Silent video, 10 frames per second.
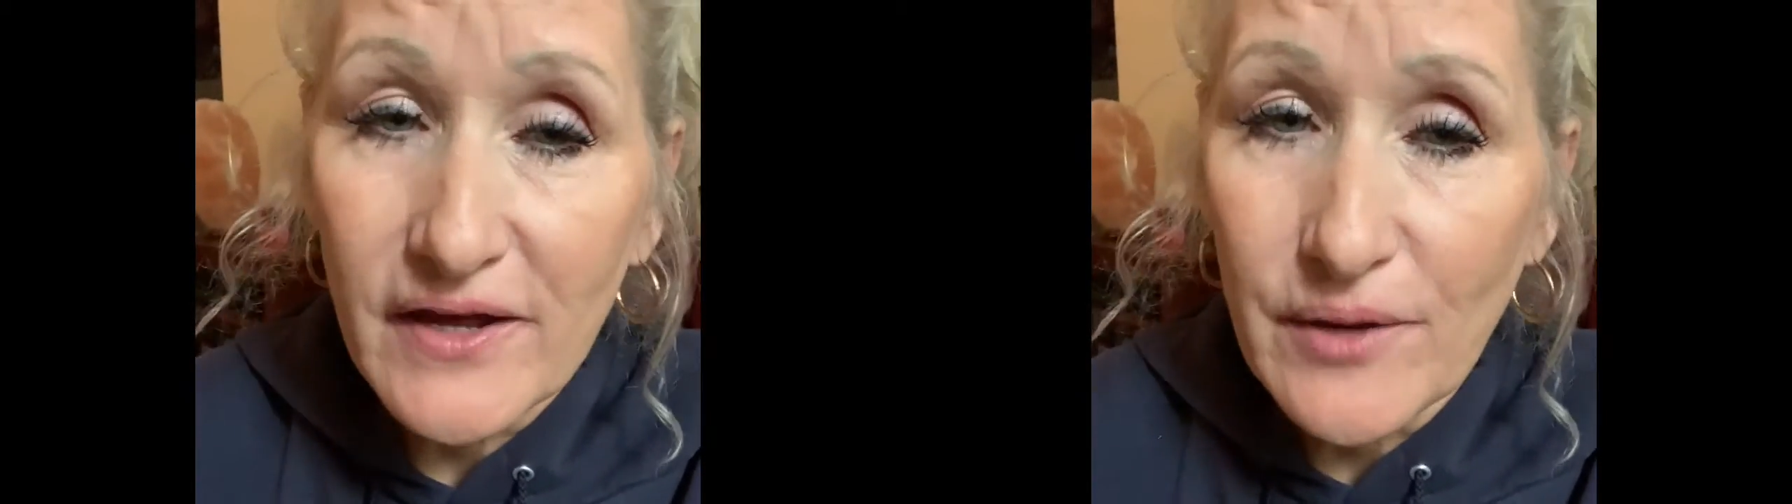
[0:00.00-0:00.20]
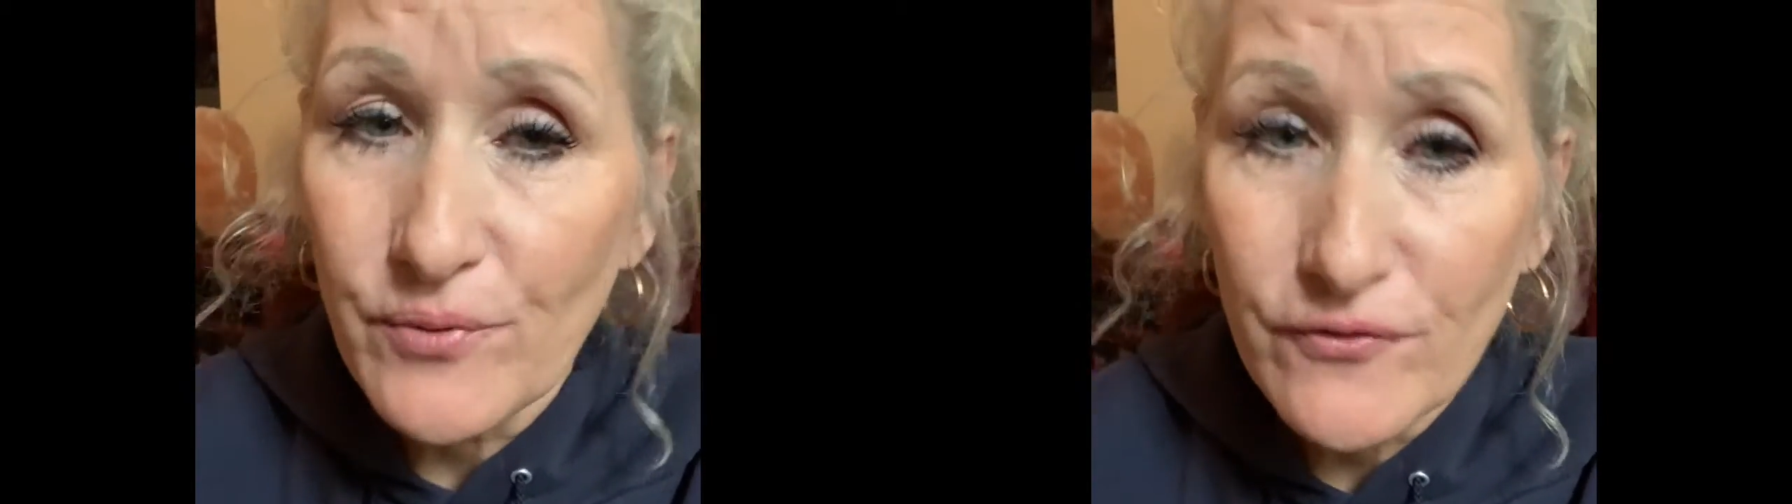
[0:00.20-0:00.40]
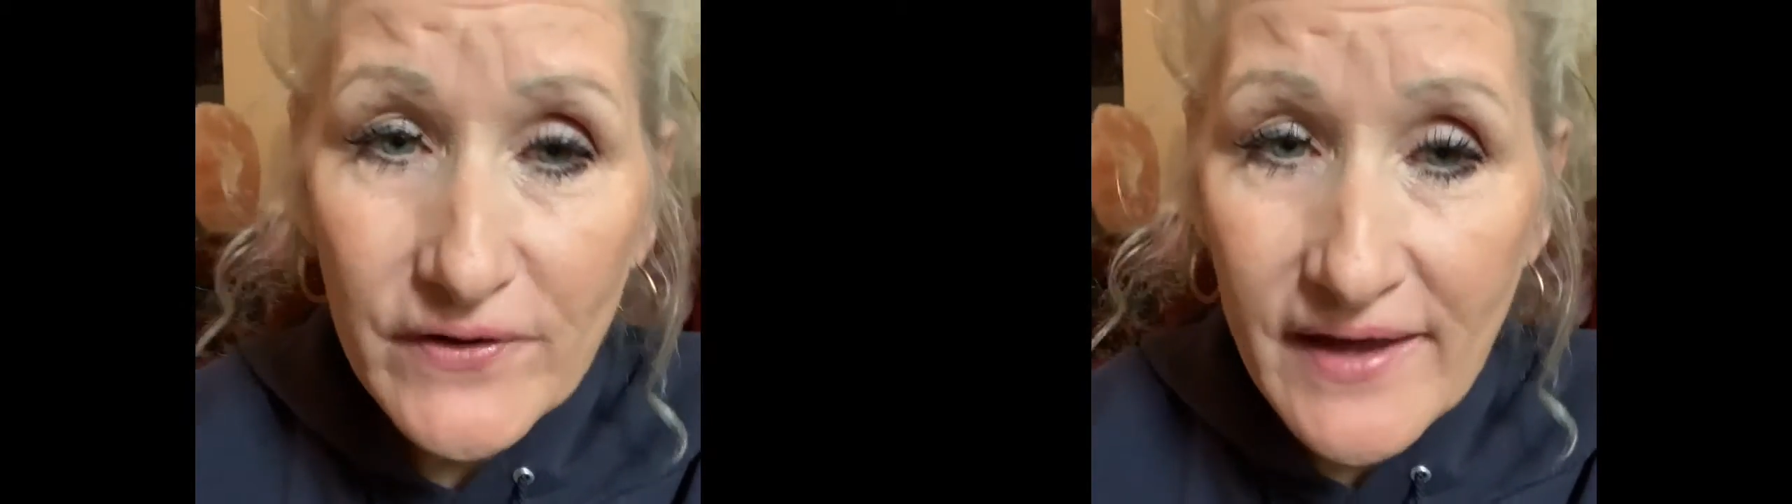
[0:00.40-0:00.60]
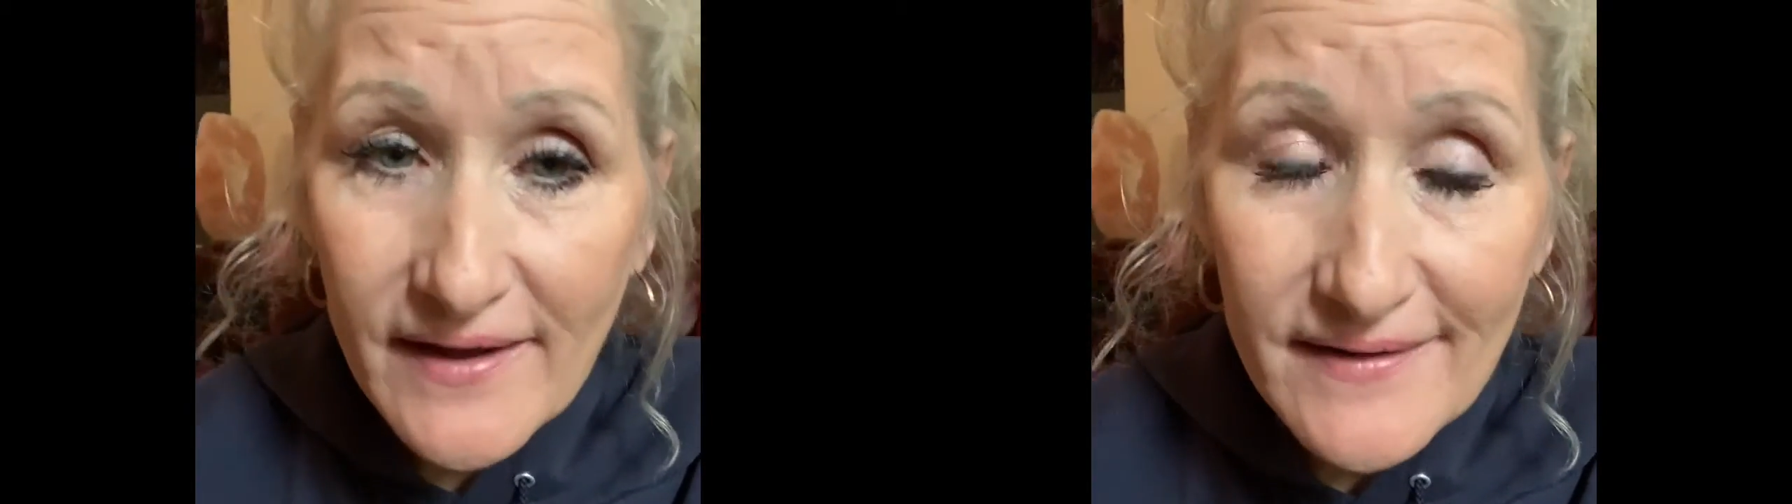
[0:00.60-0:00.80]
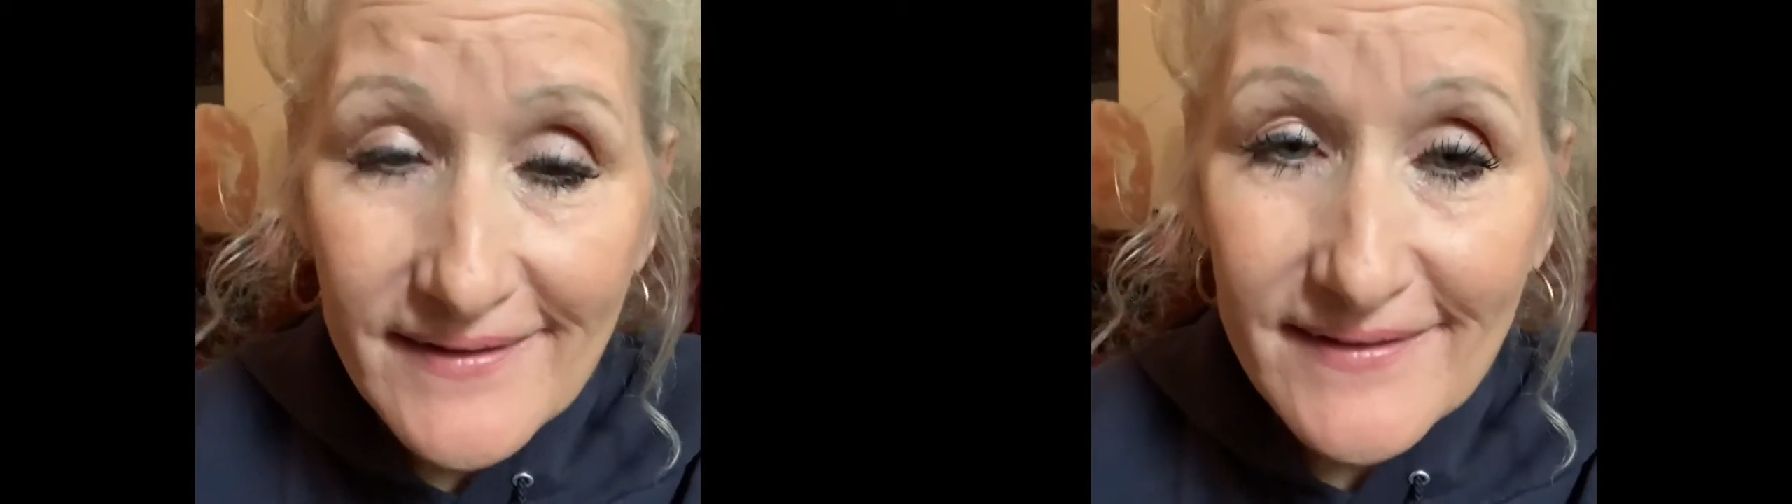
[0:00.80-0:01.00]
a perfect
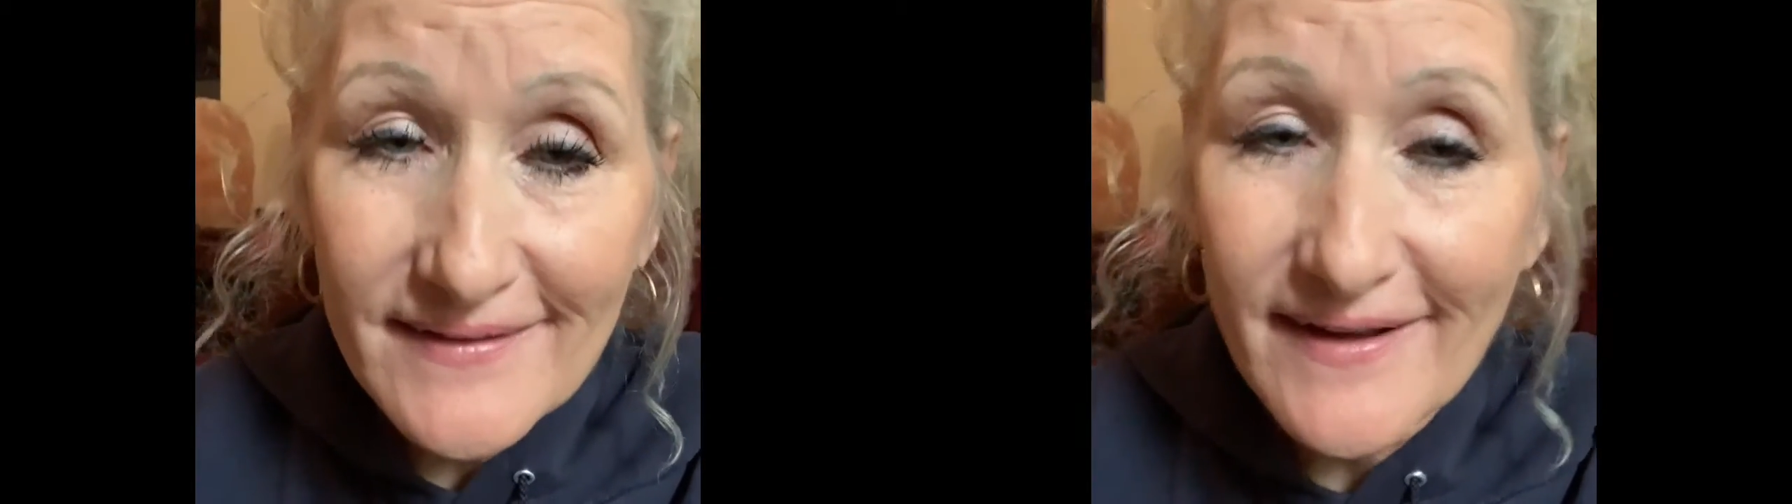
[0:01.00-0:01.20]
candidate.